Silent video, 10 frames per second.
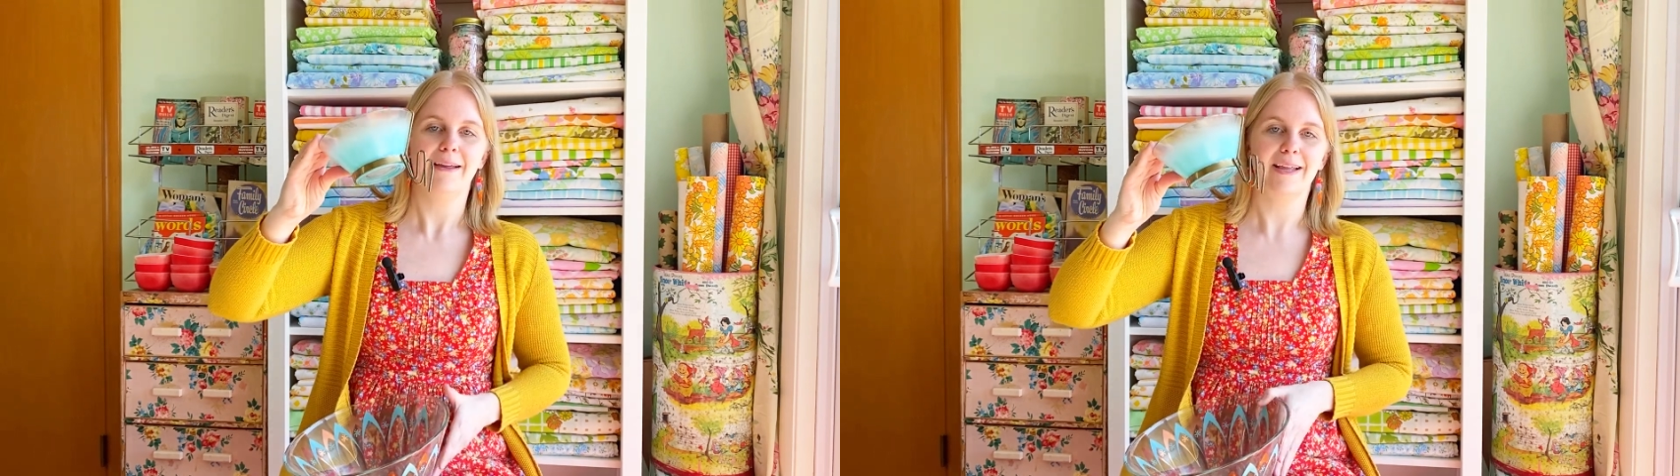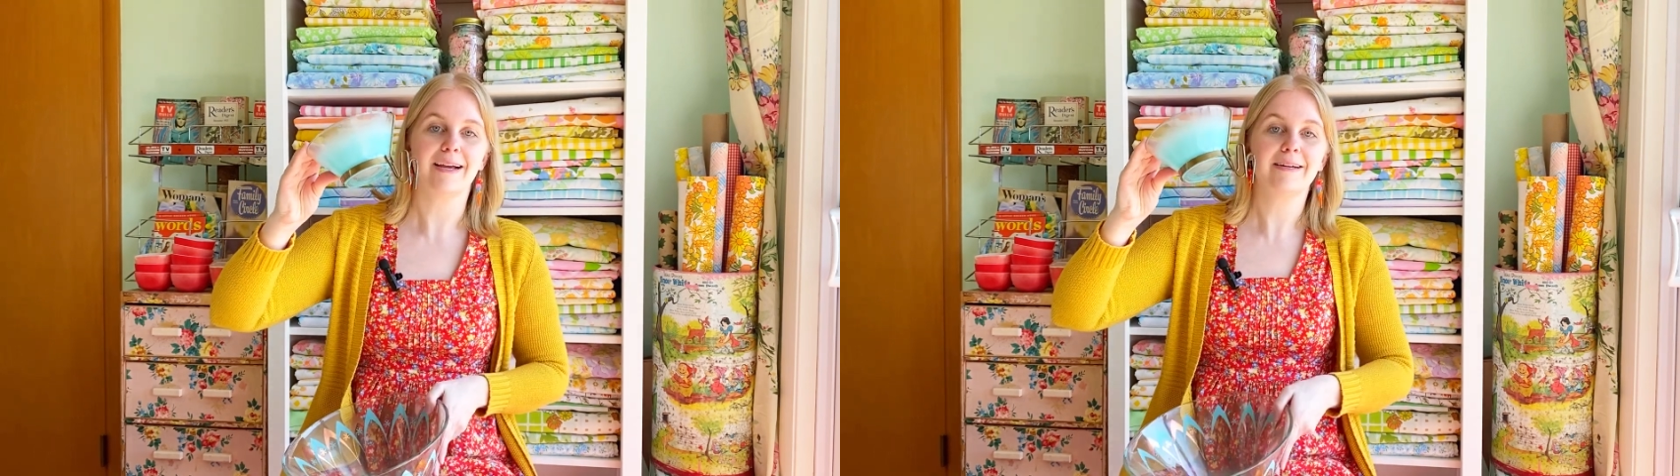
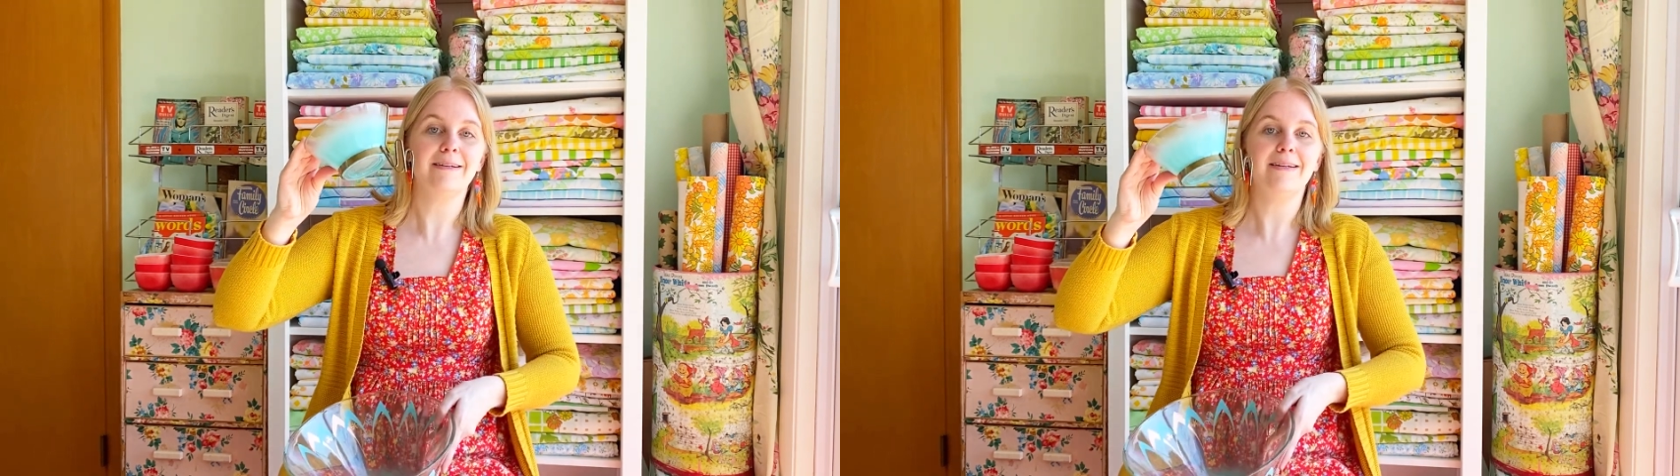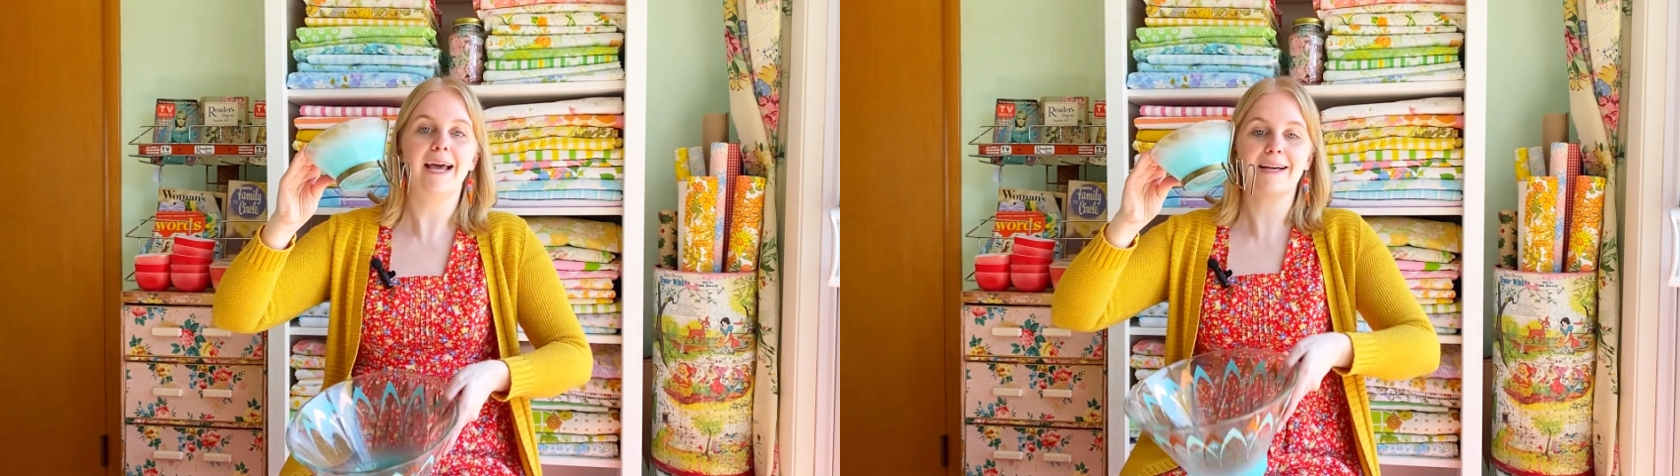that
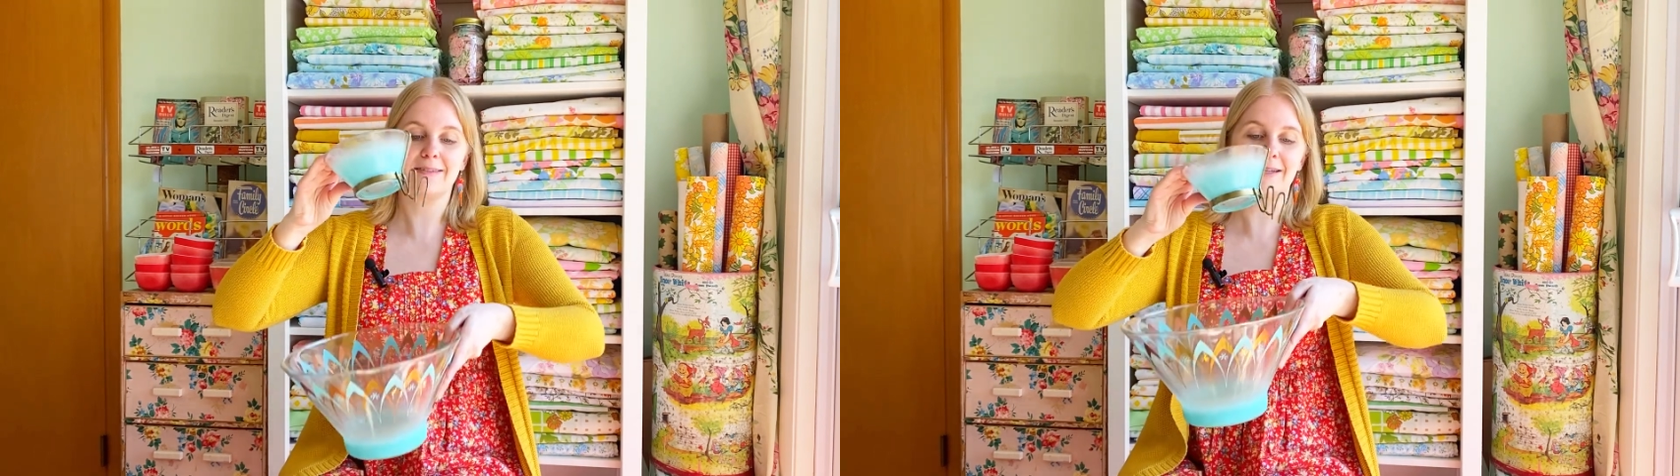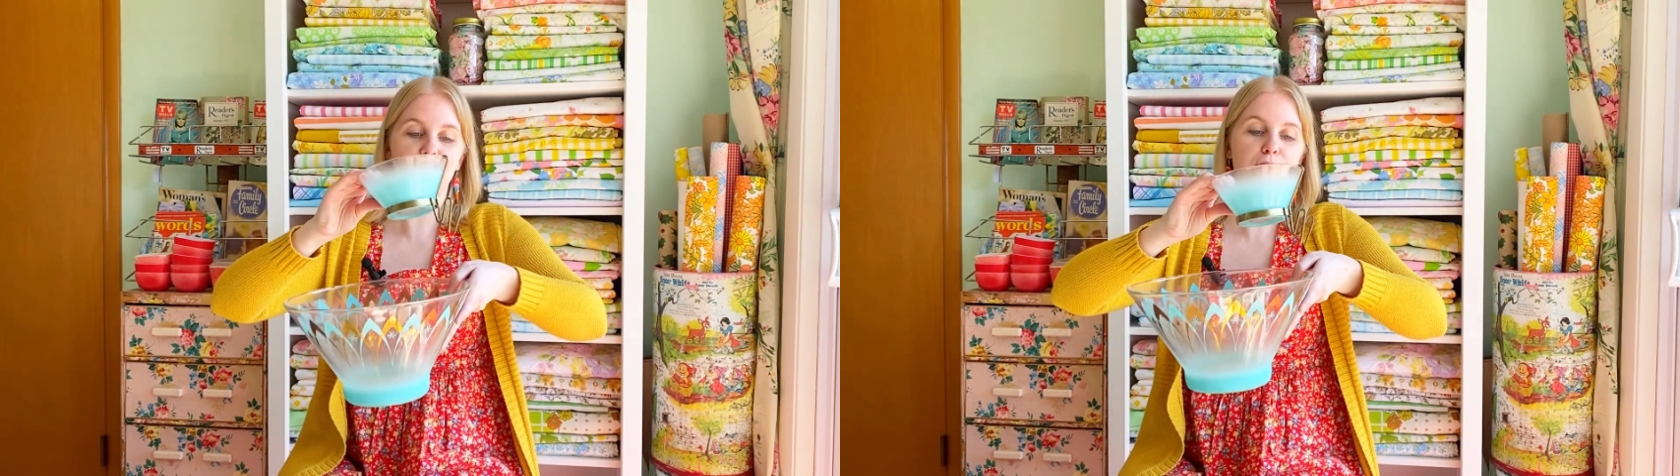
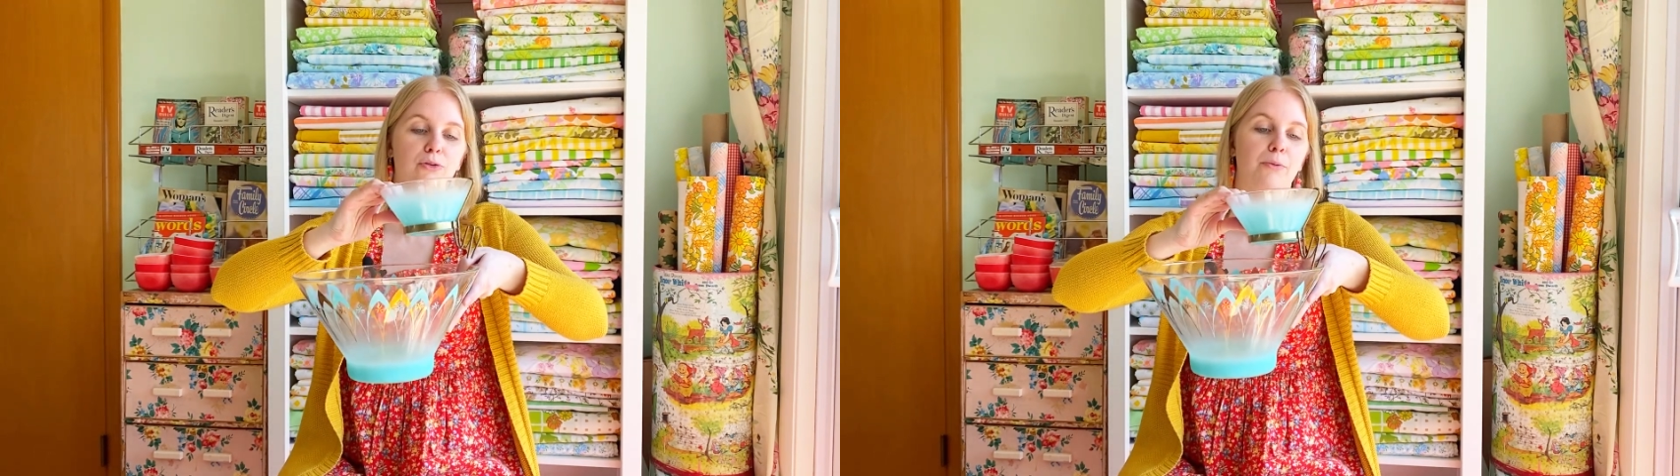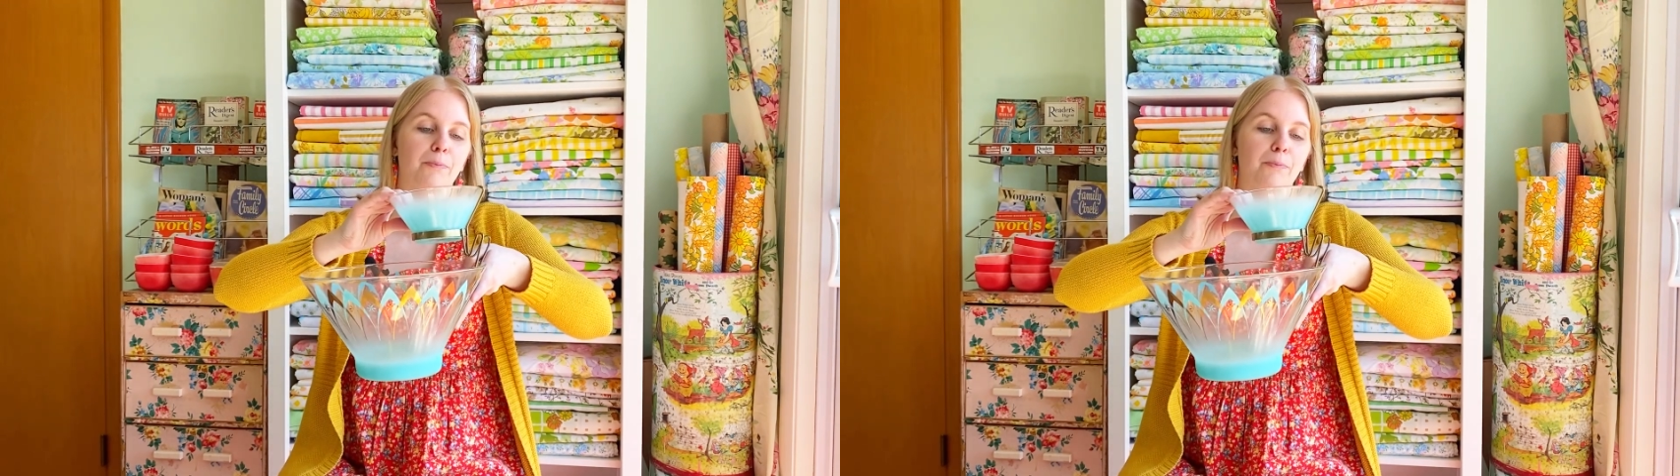connects it to the